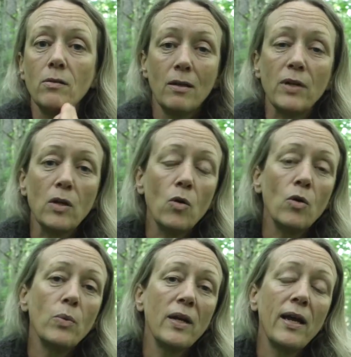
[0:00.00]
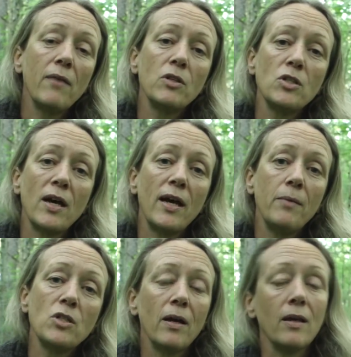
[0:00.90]
record when I have the
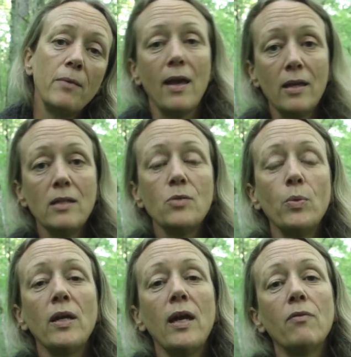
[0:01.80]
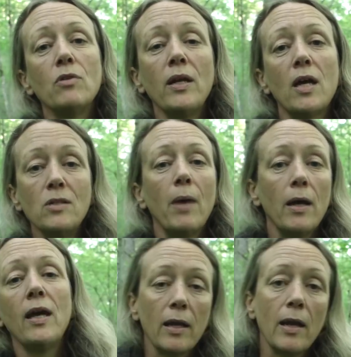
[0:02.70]
time, I can edit when I have the time, I
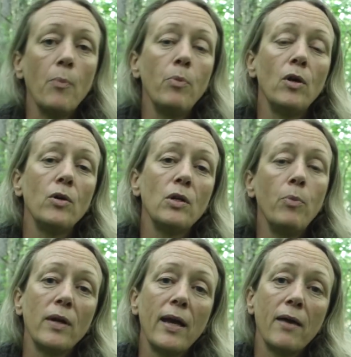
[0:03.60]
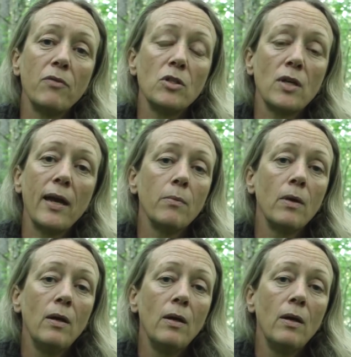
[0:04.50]
can upload it when I have the time.